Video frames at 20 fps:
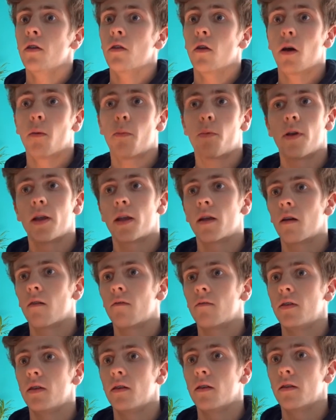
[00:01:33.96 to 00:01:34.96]
the upbringing
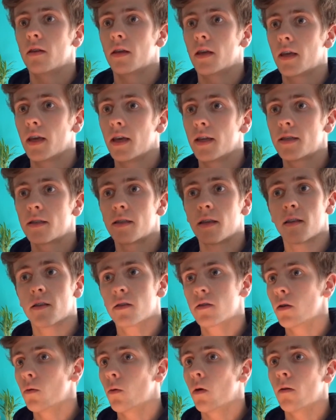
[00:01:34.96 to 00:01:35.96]
of the kids and
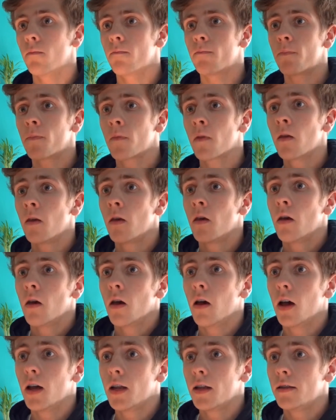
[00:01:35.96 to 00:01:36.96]
so on.
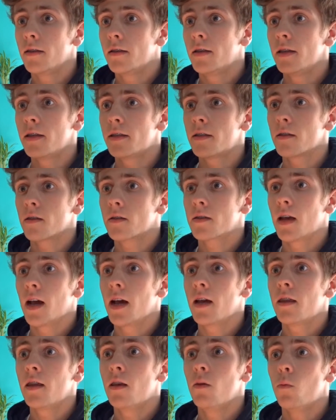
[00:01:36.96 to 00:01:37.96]
And in this
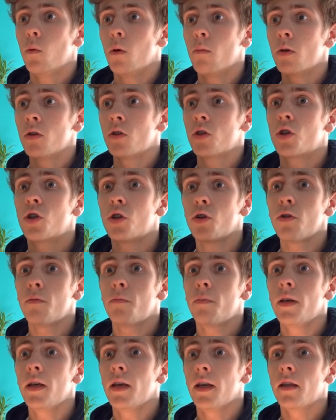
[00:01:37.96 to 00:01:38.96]
society women
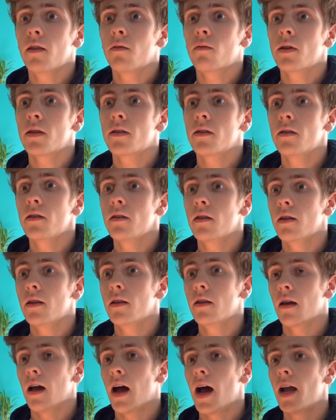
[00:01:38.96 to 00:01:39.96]
should be interested
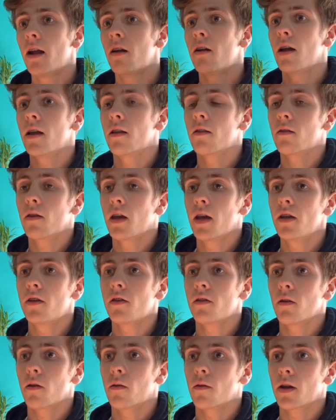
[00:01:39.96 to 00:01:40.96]
in a higher
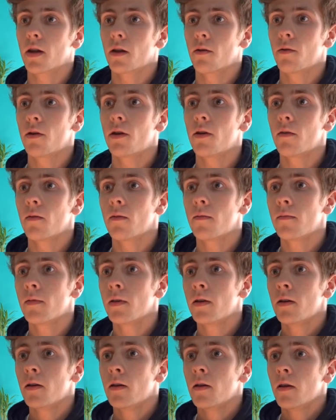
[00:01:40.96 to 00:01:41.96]
education or a career.
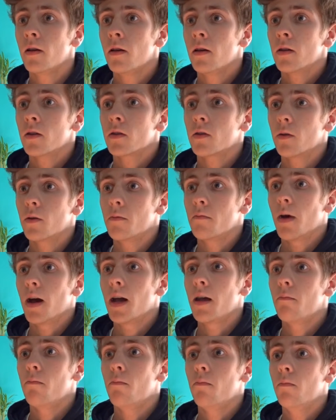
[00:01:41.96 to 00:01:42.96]
So in
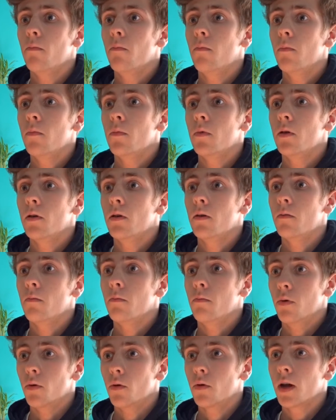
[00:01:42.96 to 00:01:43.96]
my
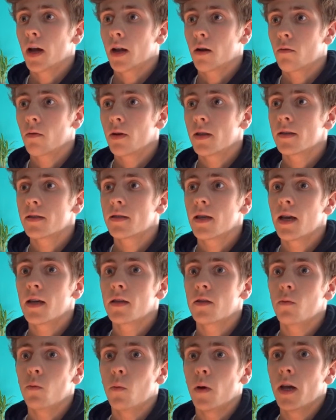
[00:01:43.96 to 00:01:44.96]
book I
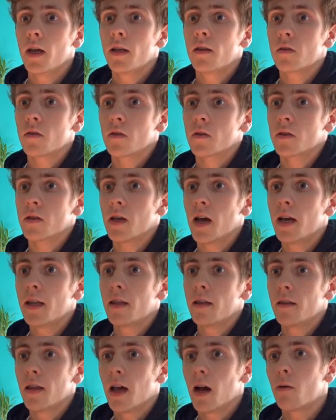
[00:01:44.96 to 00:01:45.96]
criticize the way the
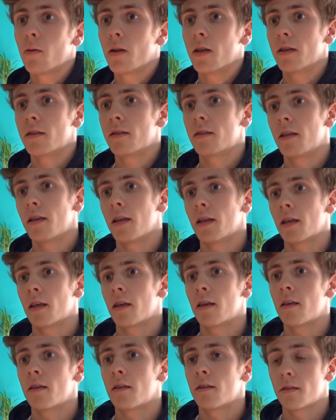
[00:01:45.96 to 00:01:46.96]
society nowadays
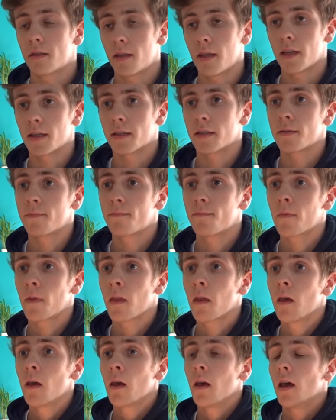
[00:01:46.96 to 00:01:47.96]
thinks.
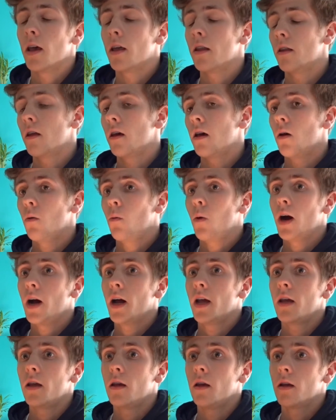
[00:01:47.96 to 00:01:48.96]
And
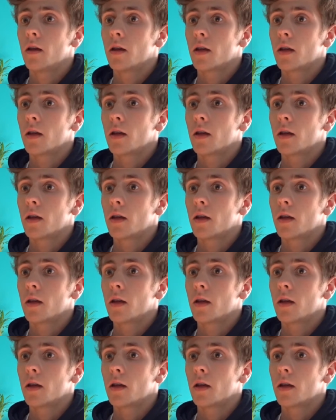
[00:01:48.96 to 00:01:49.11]
why